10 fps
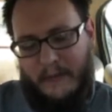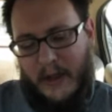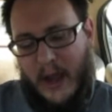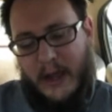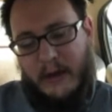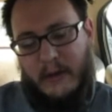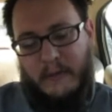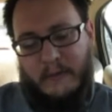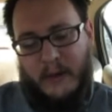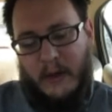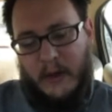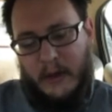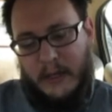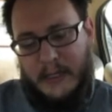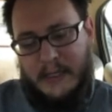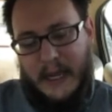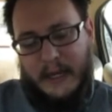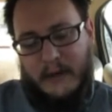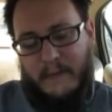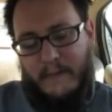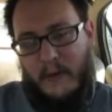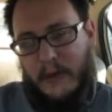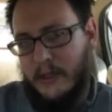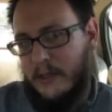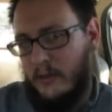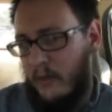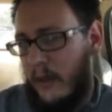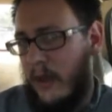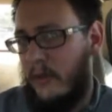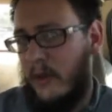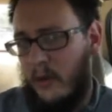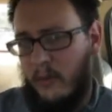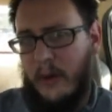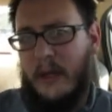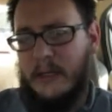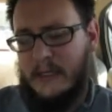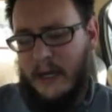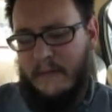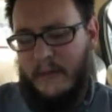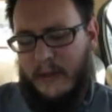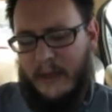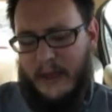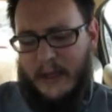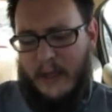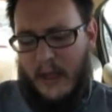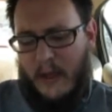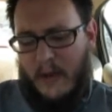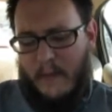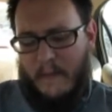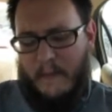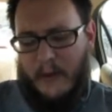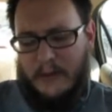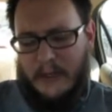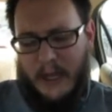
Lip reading: kind of decided to focus solely on the arena side of the thing. Mostly,